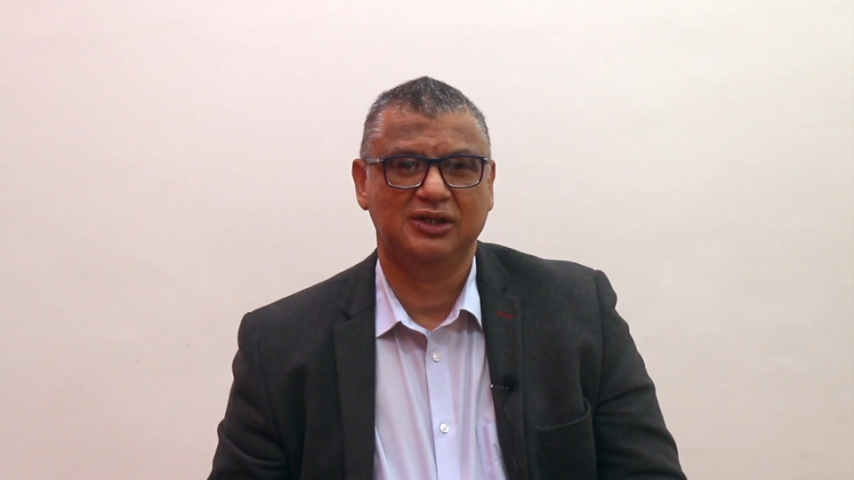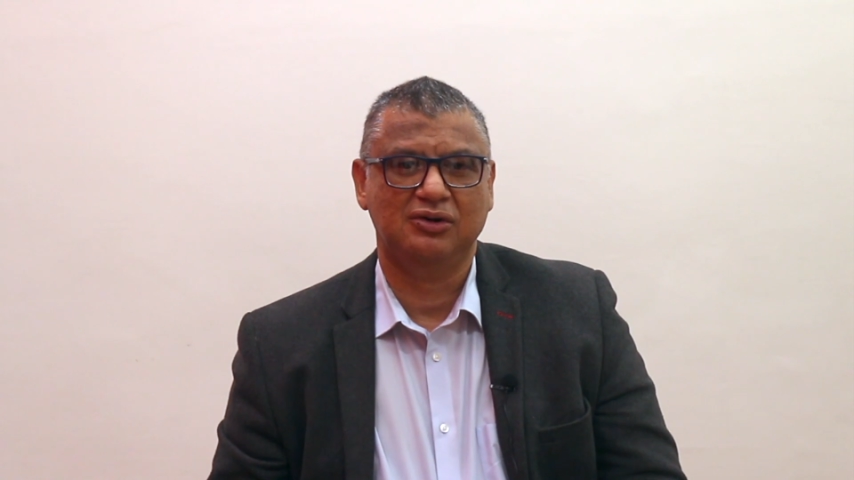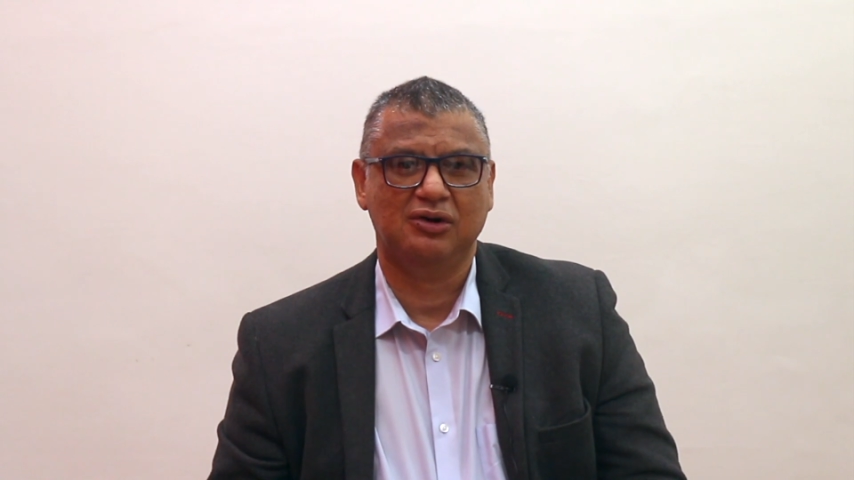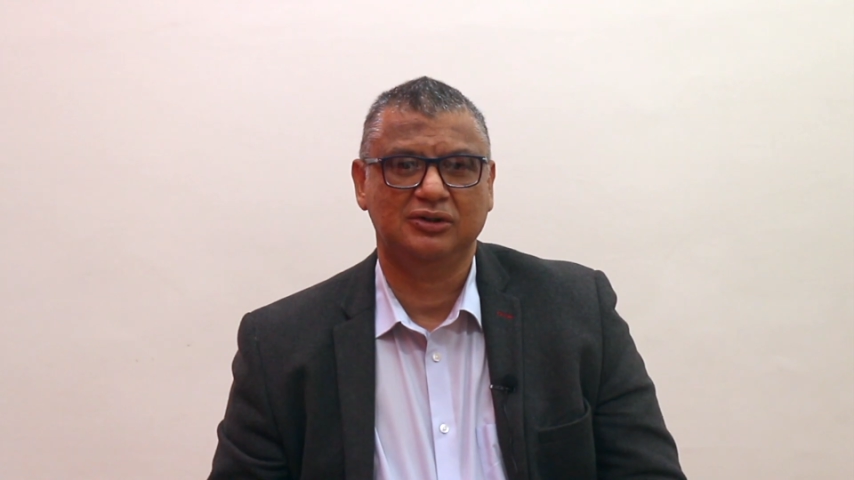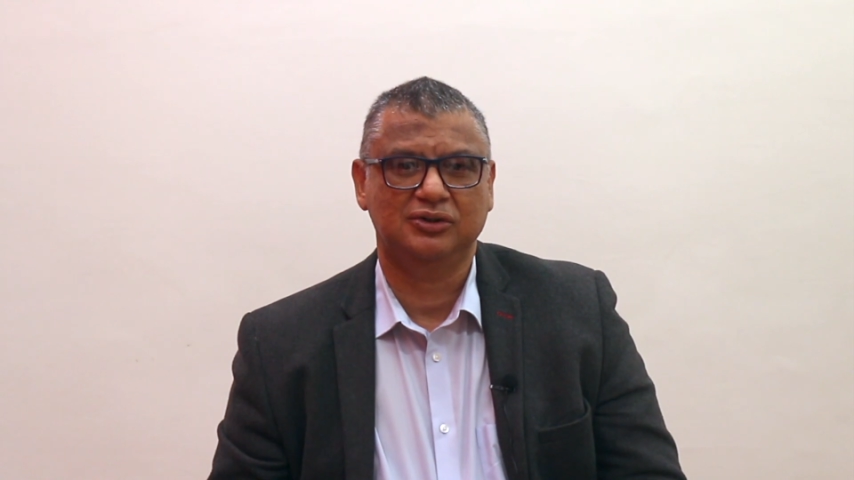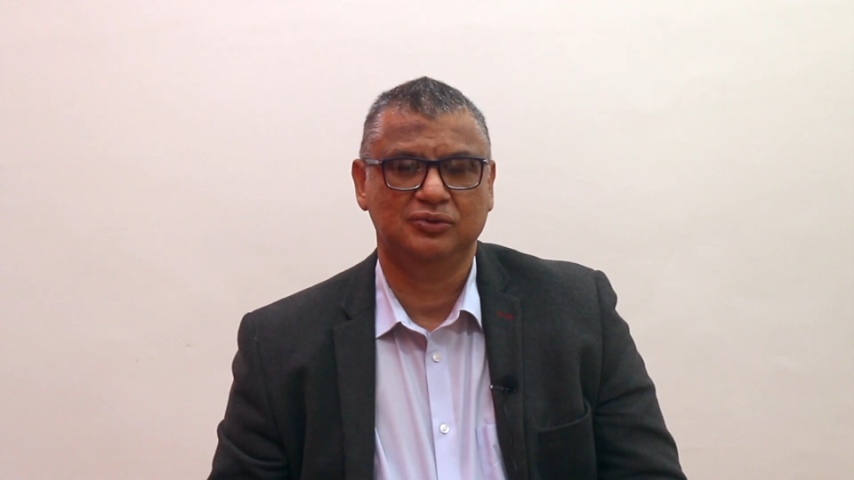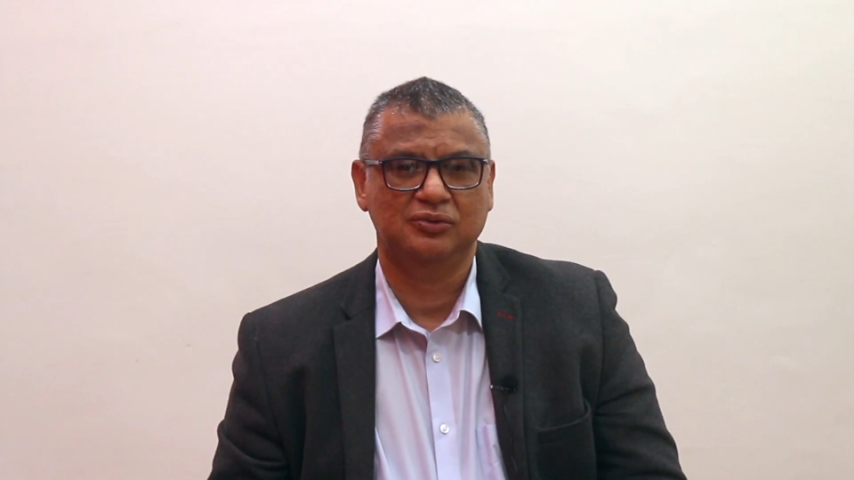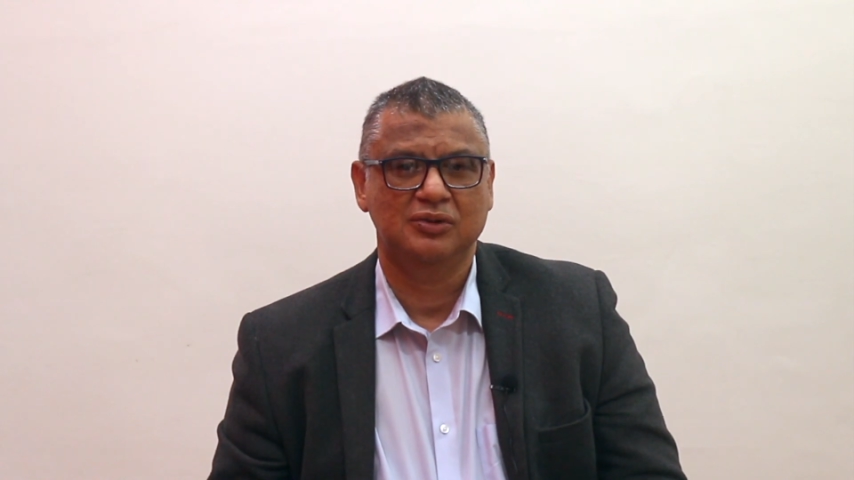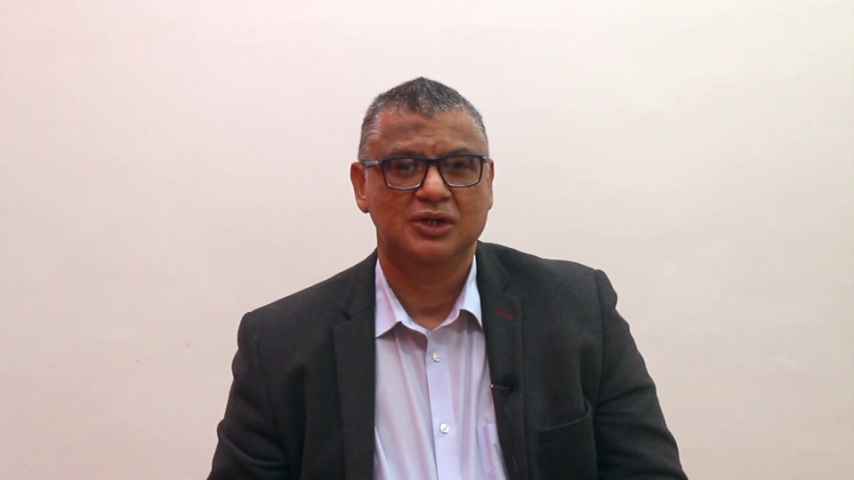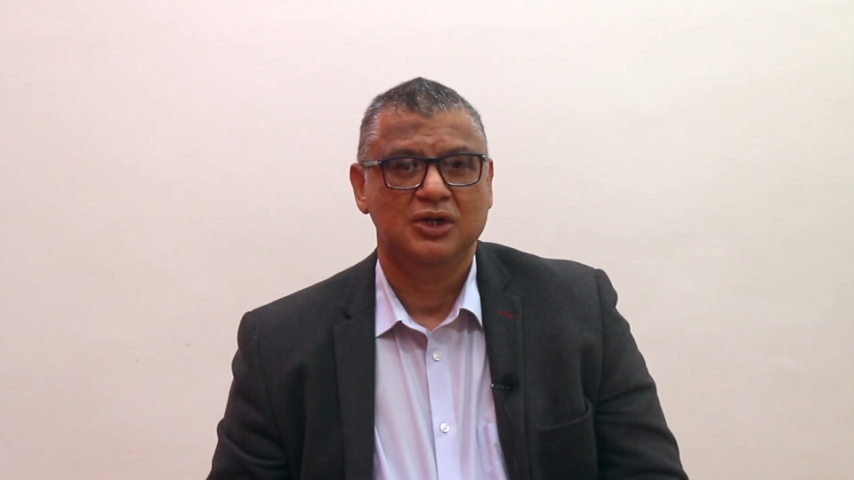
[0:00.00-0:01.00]
regard
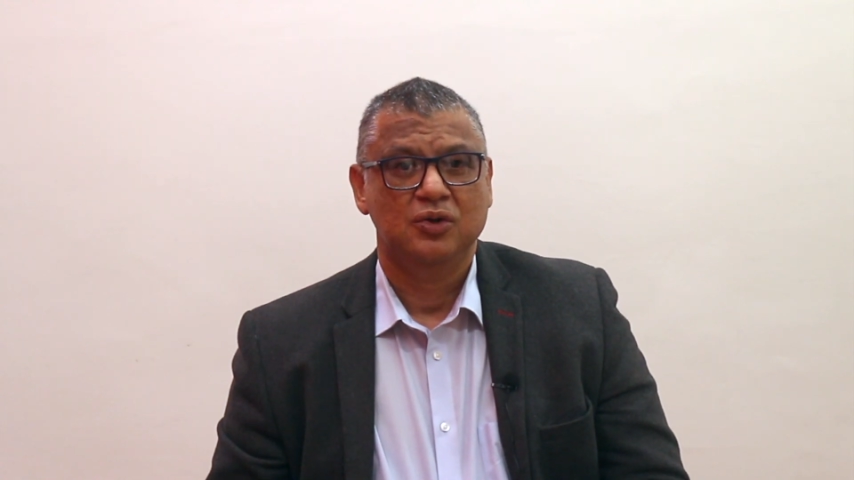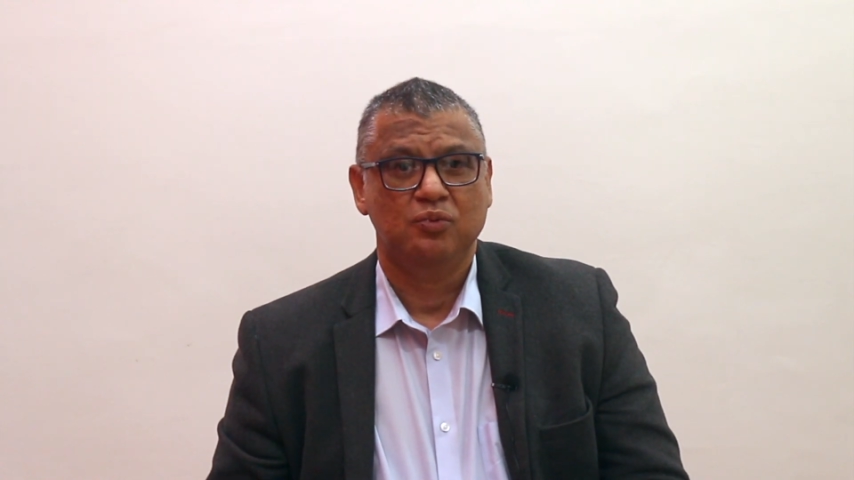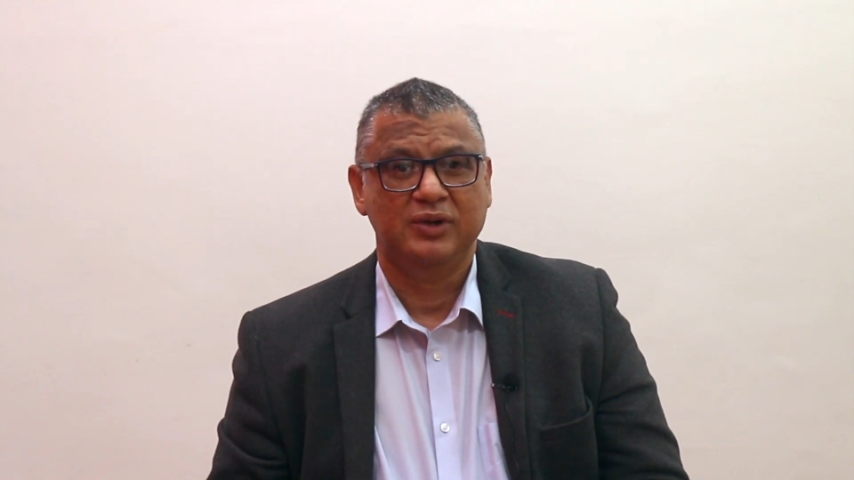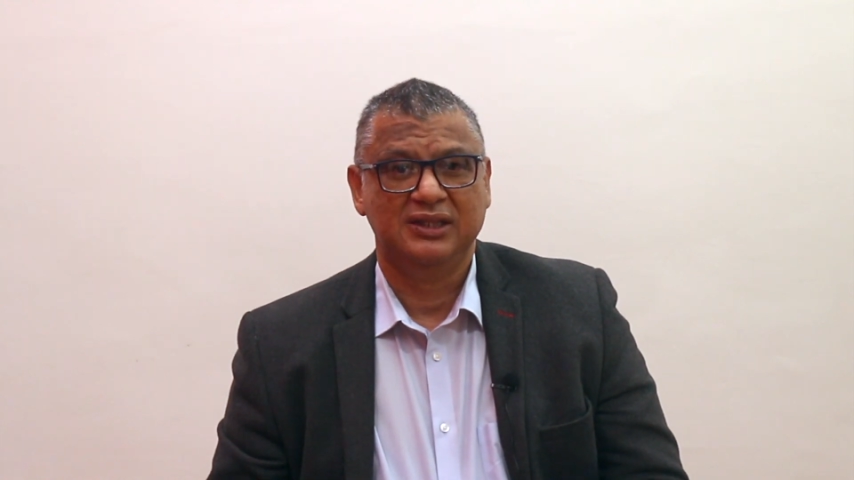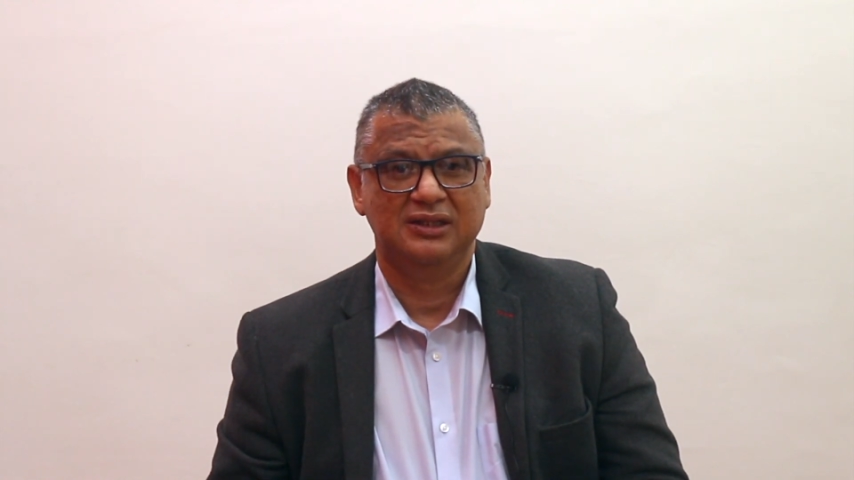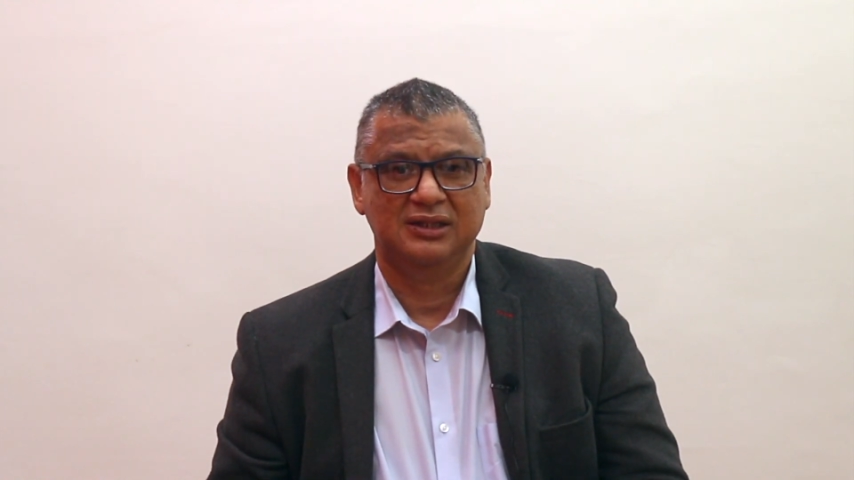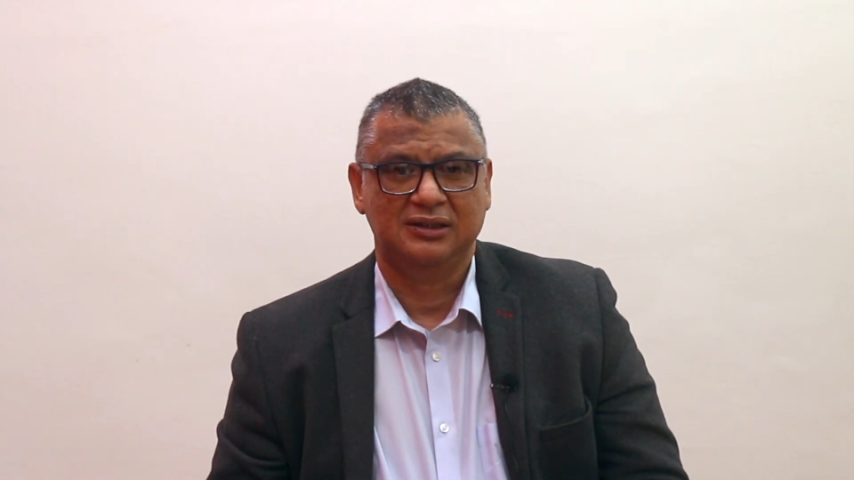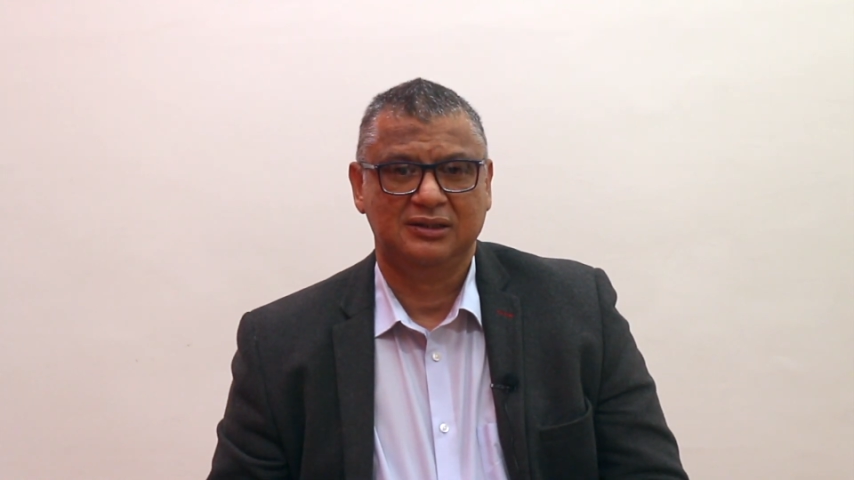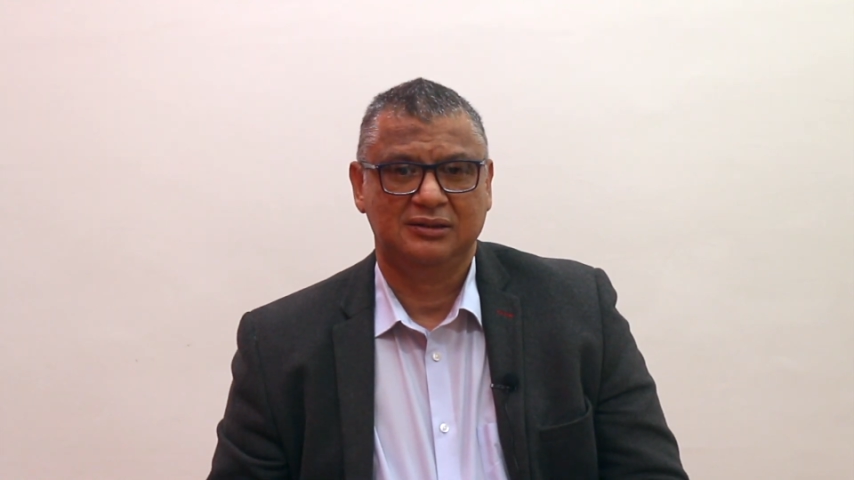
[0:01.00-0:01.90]
to whether the